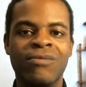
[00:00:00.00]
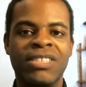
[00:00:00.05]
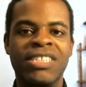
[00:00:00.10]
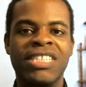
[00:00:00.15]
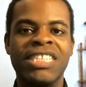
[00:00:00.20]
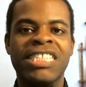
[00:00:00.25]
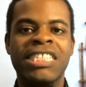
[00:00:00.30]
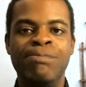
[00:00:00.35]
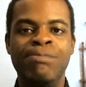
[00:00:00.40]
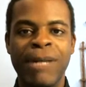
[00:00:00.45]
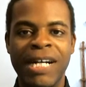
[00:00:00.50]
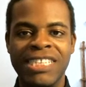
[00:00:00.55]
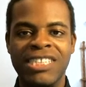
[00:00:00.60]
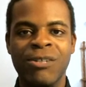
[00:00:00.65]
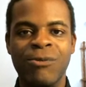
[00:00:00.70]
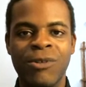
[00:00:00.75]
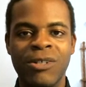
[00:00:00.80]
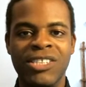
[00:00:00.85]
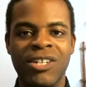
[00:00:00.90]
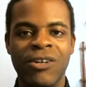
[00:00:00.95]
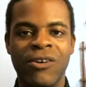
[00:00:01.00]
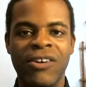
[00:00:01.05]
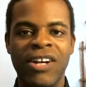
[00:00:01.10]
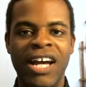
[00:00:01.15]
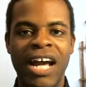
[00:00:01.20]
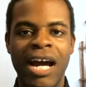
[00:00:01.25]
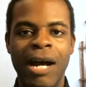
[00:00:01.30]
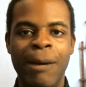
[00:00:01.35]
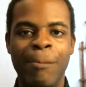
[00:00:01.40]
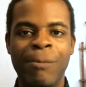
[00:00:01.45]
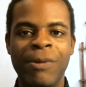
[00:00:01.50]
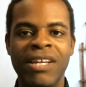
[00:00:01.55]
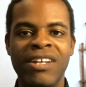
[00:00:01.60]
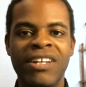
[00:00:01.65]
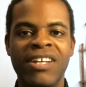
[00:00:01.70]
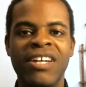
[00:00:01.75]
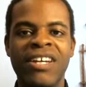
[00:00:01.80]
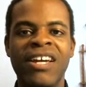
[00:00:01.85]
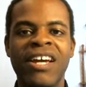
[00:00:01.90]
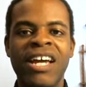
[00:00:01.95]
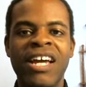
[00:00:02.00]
suspected what was going to happen.